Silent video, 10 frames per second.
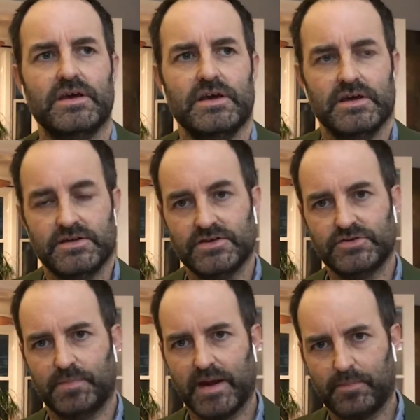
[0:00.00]
tissue
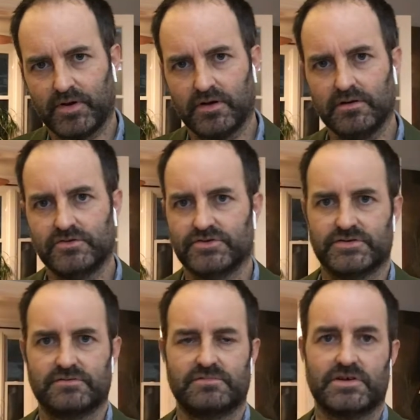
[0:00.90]
paper
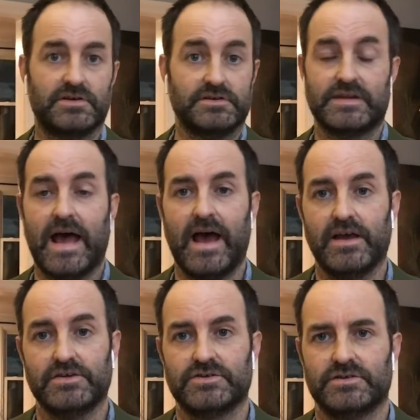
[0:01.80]
just turns to
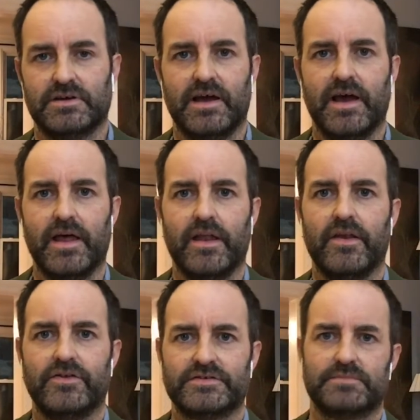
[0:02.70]
ash and
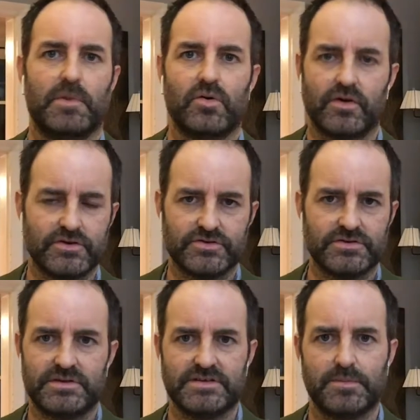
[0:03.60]
smoke and just
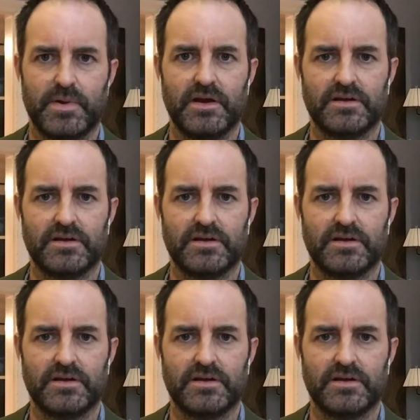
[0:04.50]
disappears.